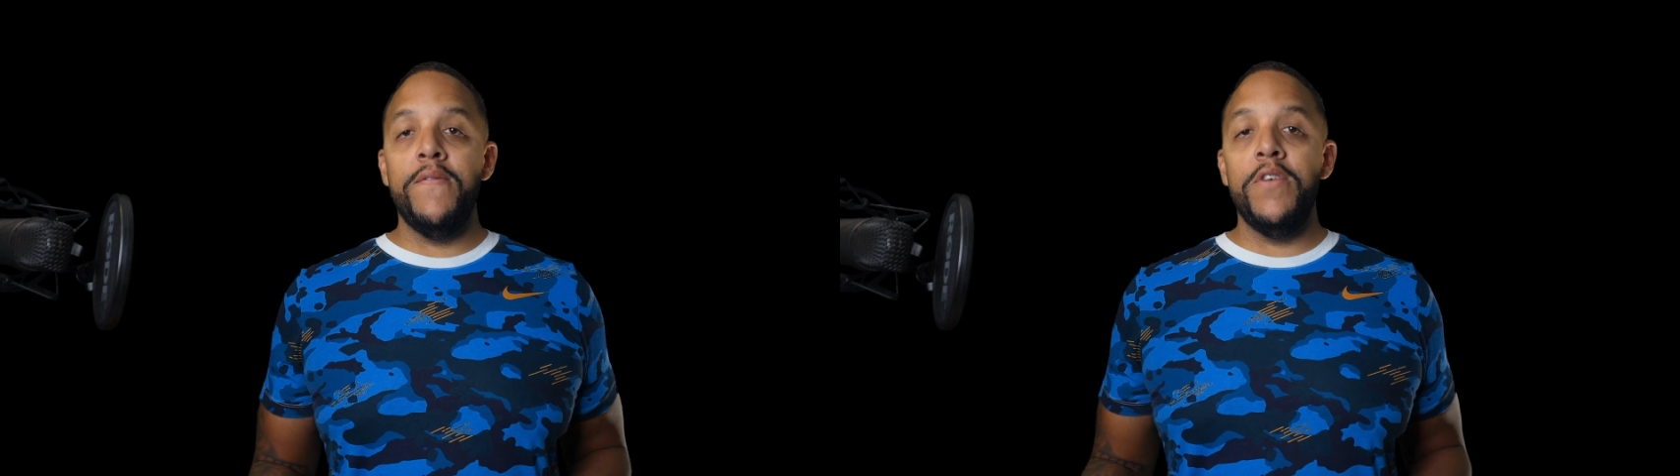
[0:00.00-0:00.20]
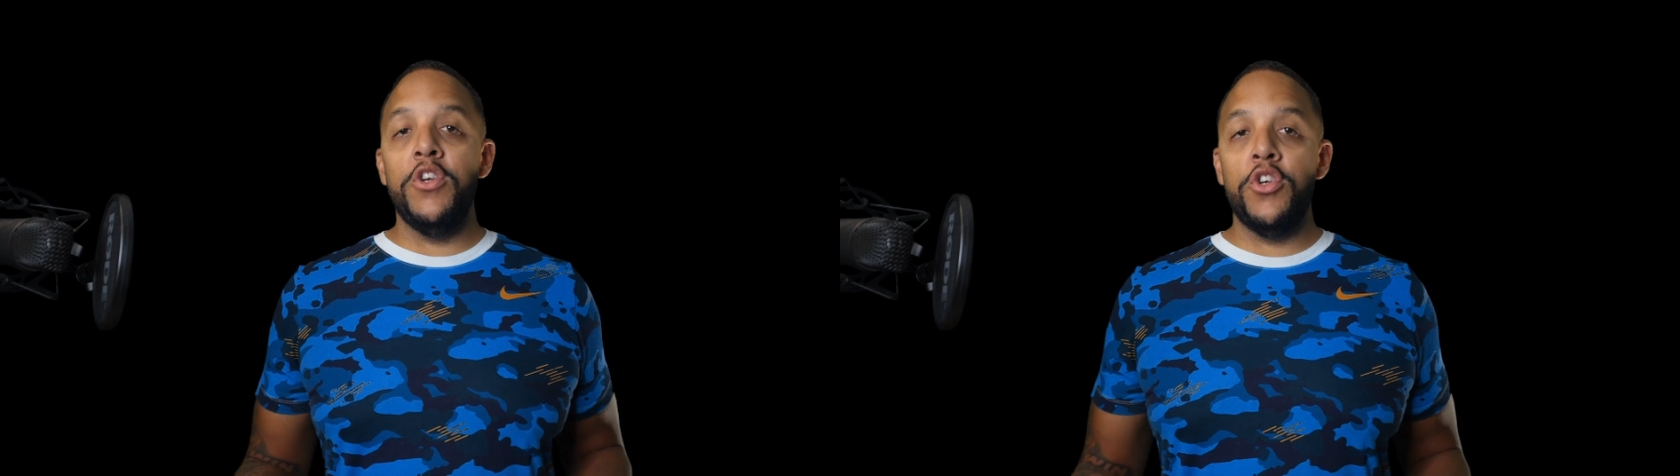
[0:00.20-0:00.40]

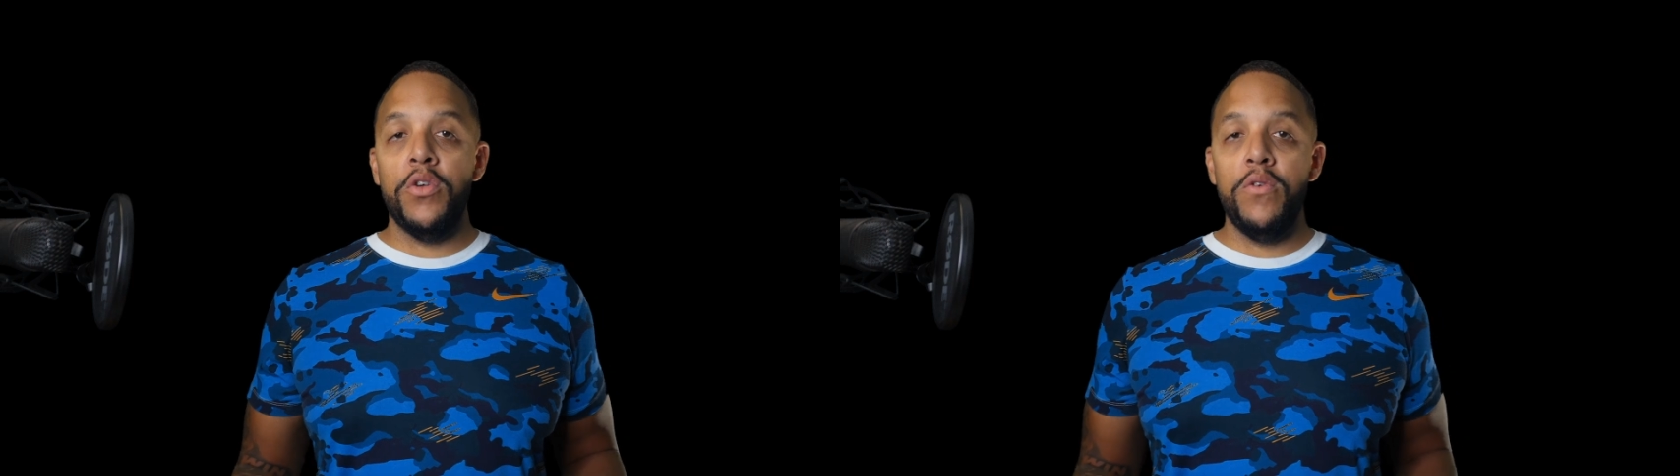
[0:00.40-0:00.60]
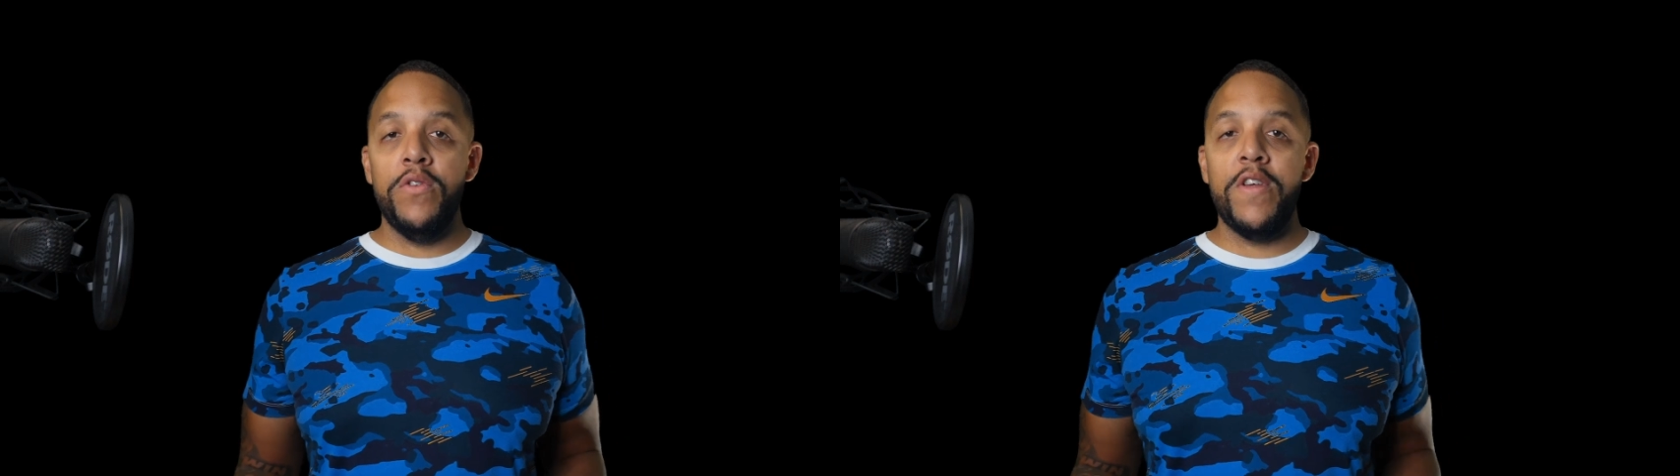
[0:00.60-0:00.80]
of these
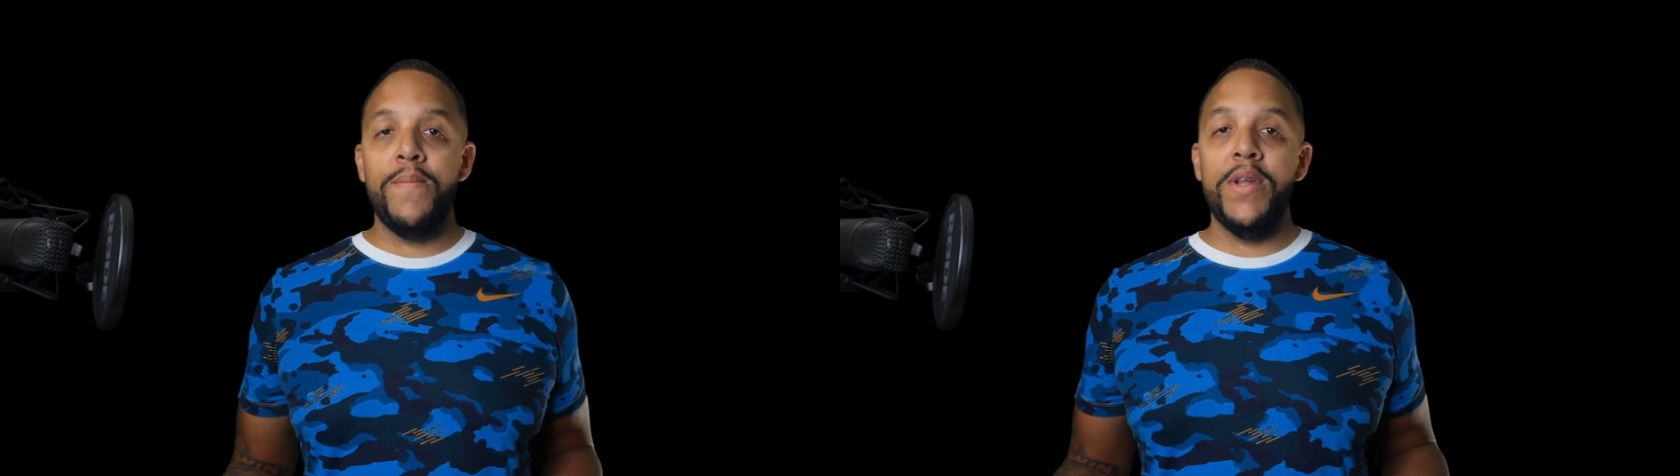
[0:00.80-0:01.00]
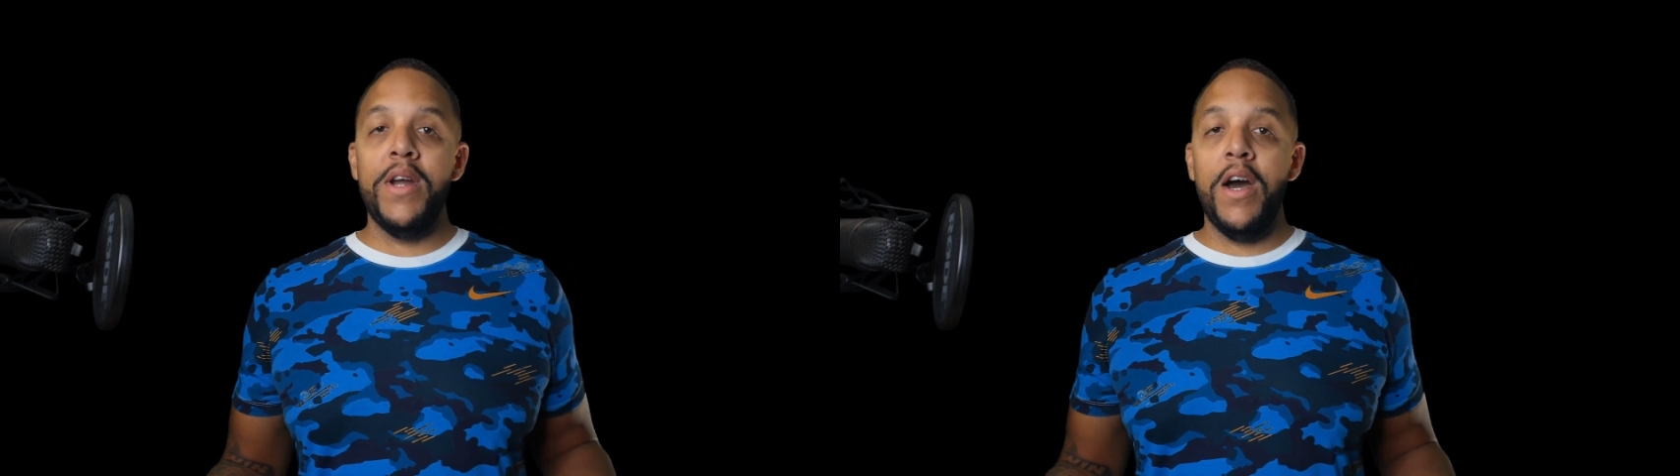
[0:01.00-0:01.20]
shoes have been